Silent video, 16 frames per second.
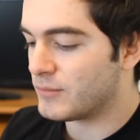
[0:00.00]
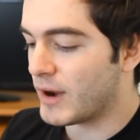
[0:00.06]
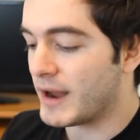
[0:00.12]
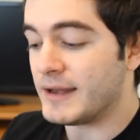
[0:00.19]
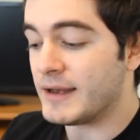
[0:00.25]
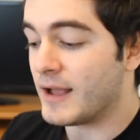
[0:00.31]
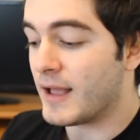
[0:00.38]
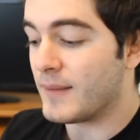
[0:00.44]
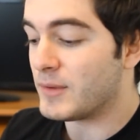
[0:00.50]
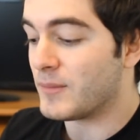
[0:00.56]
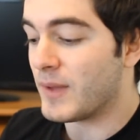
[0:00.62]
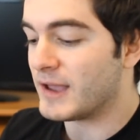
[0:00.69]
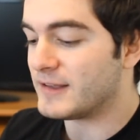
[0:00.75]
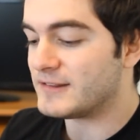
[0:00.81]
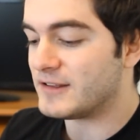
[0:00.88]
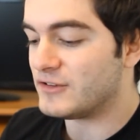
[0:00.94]
brightening up at
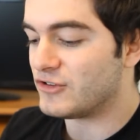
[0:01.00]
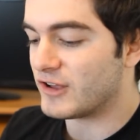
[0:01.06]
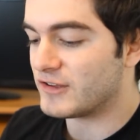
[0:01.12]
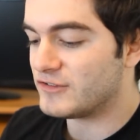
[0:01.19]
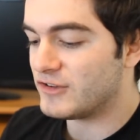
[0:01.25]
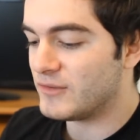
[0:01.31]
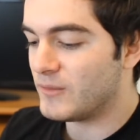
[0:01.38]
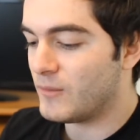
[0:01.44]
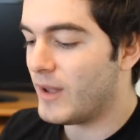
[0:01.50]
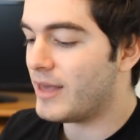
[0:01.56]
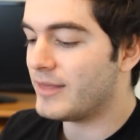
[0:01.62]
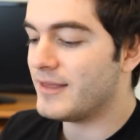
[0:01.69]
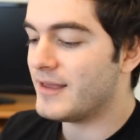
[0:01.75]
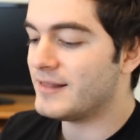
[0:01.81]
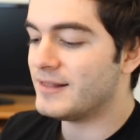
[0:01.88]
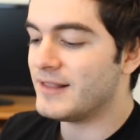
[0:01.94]
my suggestion.
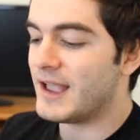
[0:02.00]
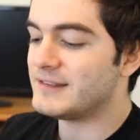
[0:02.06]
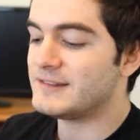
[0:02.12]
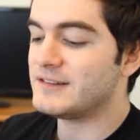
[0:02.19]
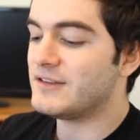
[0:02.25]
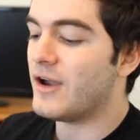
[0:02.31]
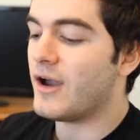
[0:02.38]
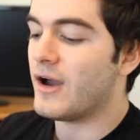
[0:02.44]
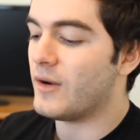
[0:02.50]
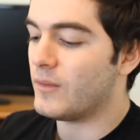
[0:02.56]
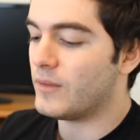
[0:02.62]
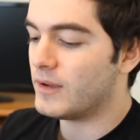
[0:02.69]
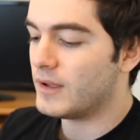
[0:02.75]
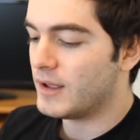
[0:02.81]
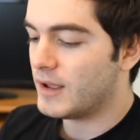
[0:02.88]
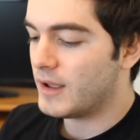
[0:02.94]
Well, then let's go.